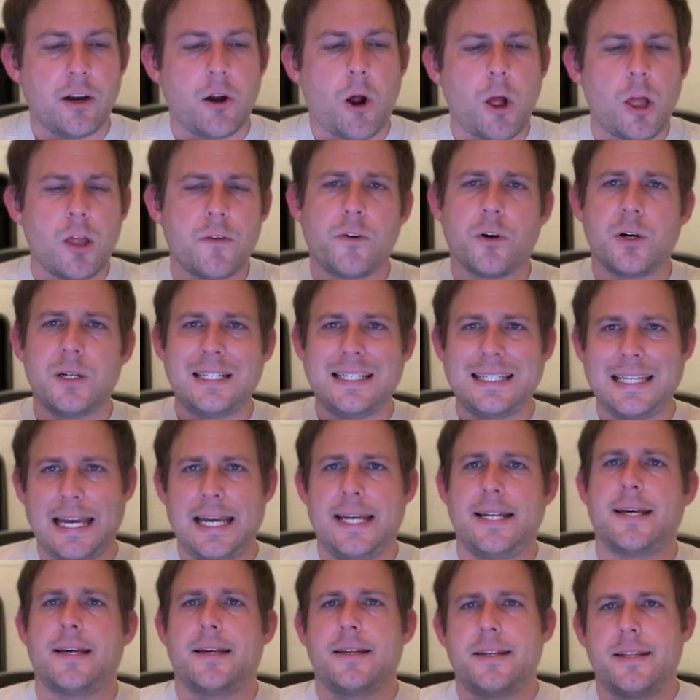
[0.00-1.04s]
all of our
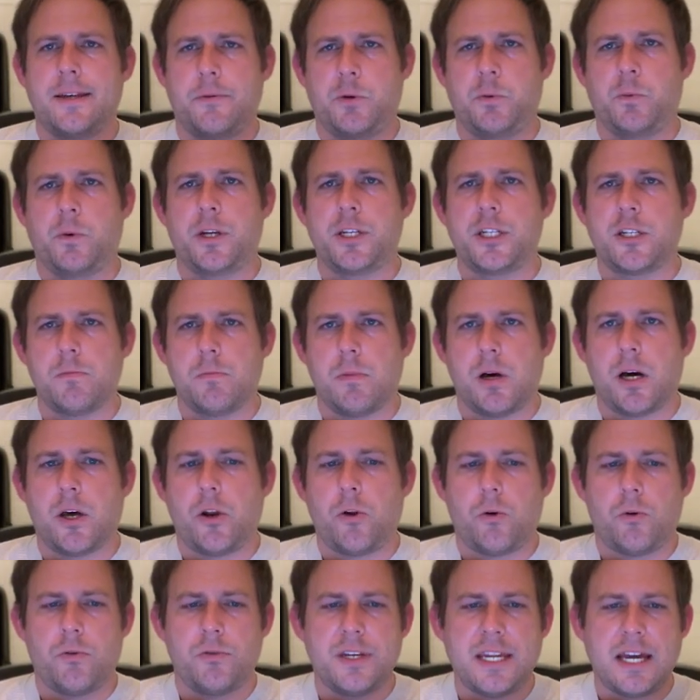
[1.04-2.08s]
data that we want to
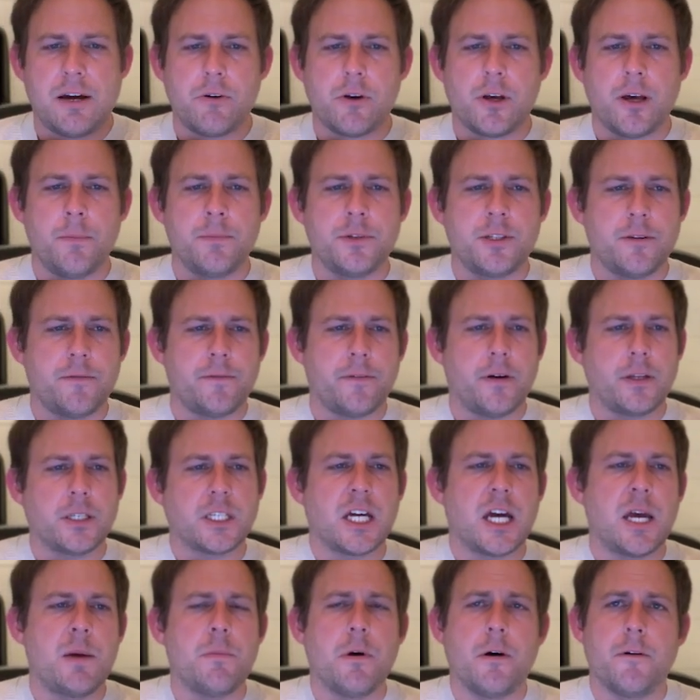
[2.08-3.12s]
model. Now comes the fun
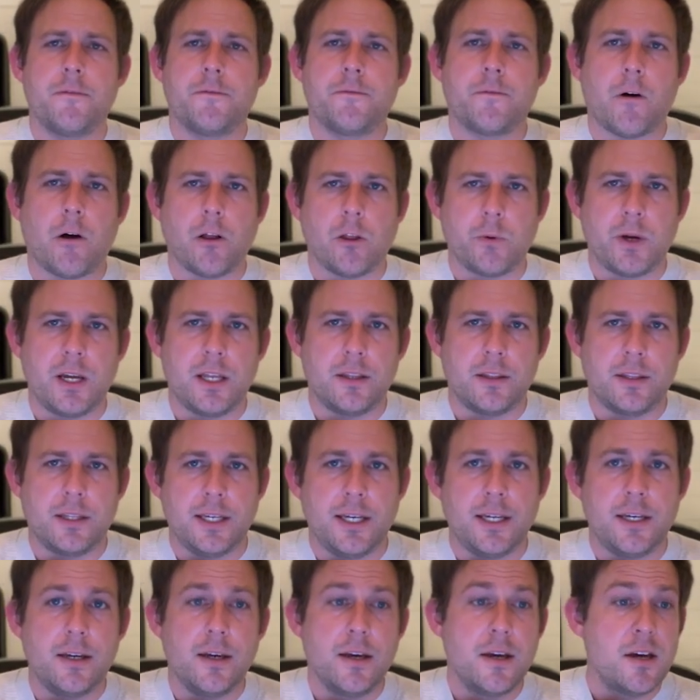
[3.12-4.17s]
time of following
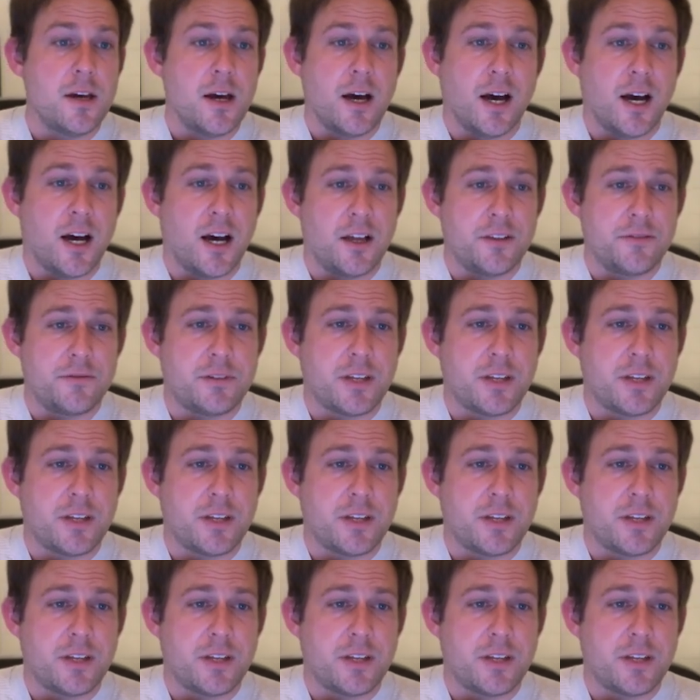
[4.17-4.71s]
the uh,